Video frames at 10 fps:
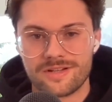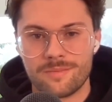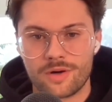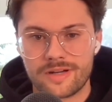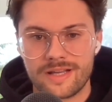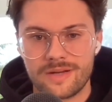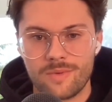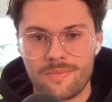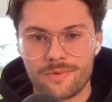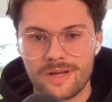and marketing in
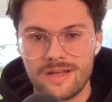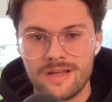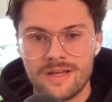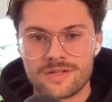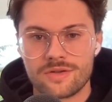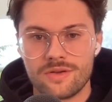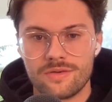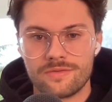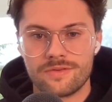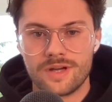Web3. So you've